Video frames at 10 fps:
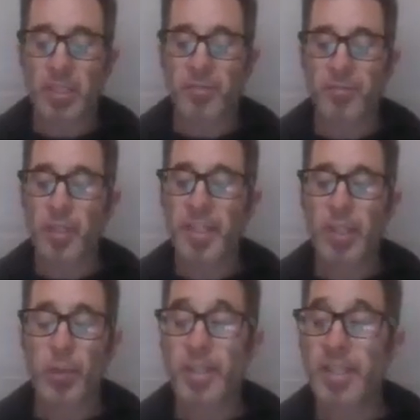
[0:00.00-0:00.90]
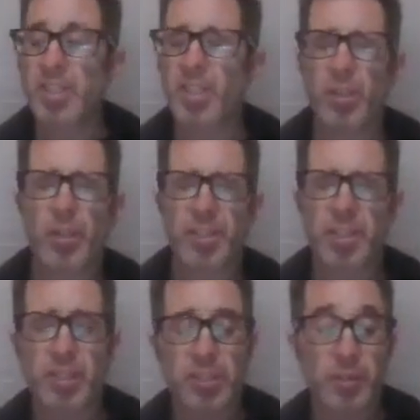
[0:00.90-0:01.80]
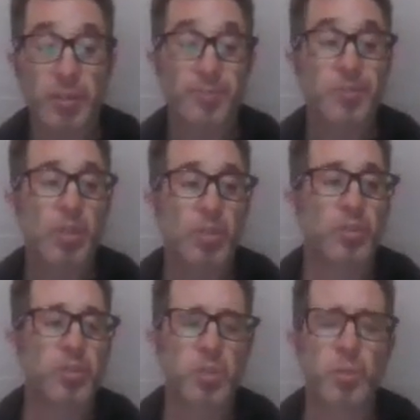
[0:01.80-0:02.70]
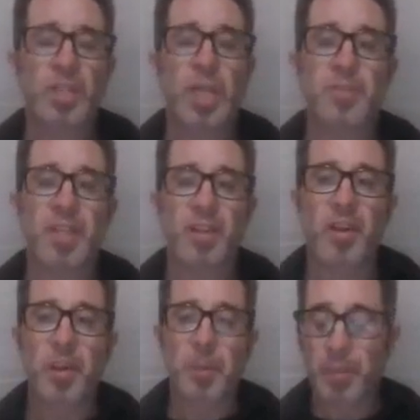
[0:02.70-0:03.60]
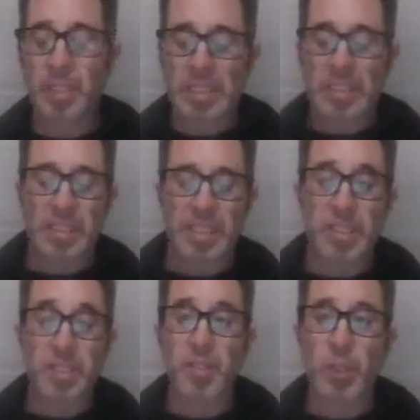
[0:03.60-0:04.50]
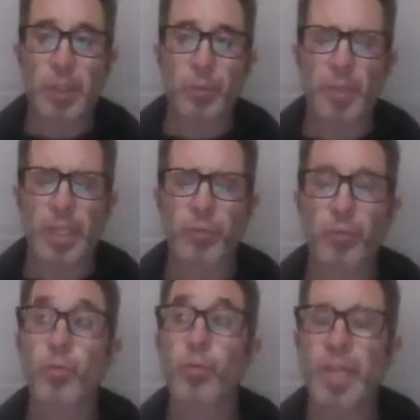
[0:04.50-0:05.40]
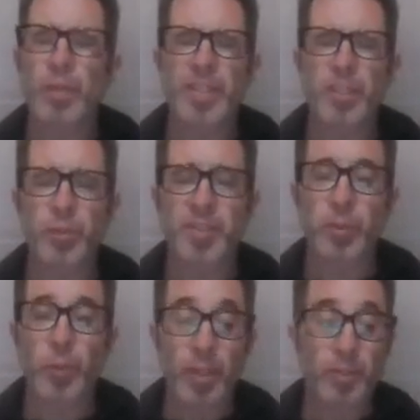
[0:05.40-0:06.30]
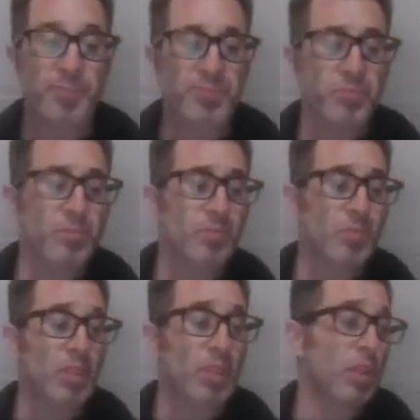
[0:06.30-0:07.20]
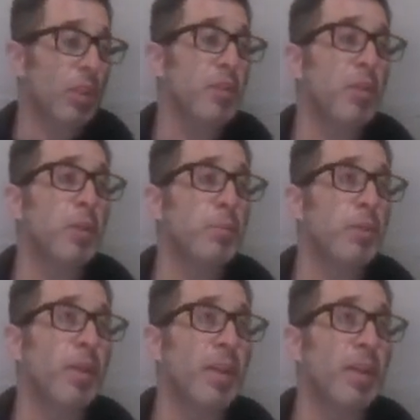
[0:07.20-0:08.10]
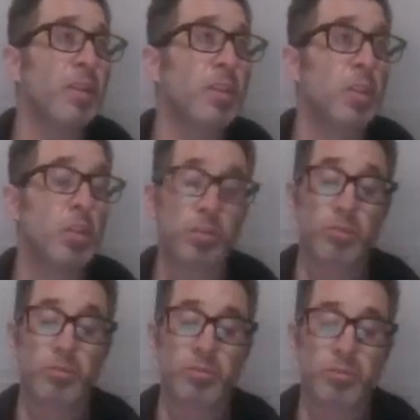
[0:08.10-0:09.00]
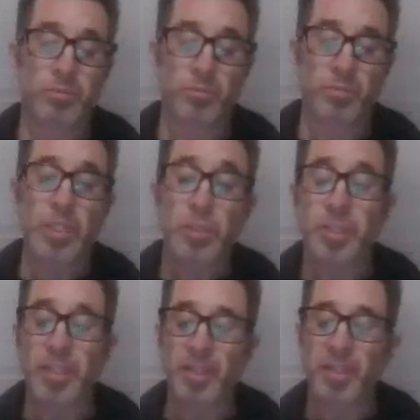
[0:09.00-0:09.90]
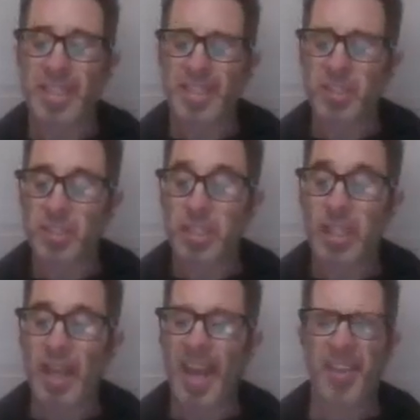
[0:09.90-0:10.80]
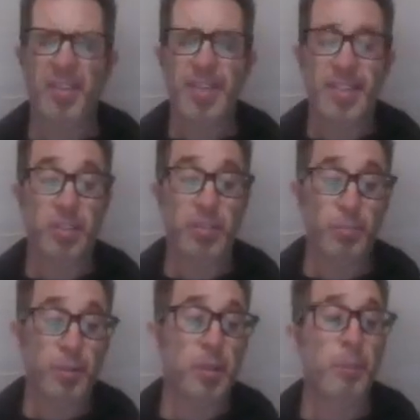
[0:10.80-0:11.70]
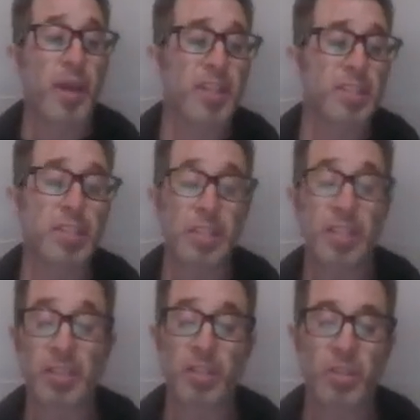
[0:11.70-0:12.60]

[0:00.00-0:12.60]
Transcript: funky ingredients that'll cause a concern, consumerlab.com is another great resource as well. Another interesting thing is athletes put their bodies in the line.